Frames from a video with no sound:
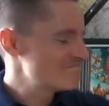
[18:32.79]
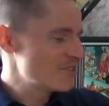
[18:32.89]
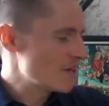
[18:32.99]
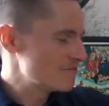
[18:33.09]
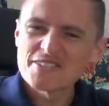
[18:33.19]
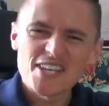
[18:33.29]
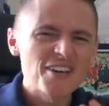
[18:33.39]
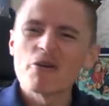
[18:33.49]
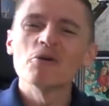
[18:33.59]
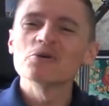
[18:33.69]
No, Sinn
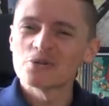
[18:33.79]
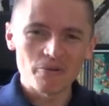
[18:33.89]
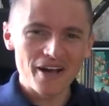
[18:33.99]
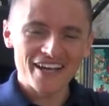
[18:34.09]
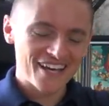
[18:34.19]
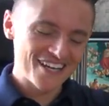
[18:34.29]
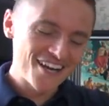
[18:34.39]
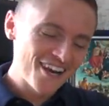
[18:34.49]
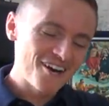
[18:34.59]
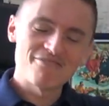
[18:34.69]
go all the way. And
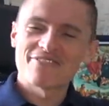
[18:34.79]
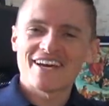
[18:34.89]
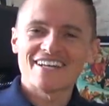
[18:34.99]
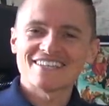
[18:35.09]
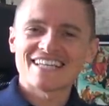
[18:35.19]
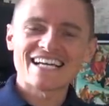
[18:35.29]
I love that.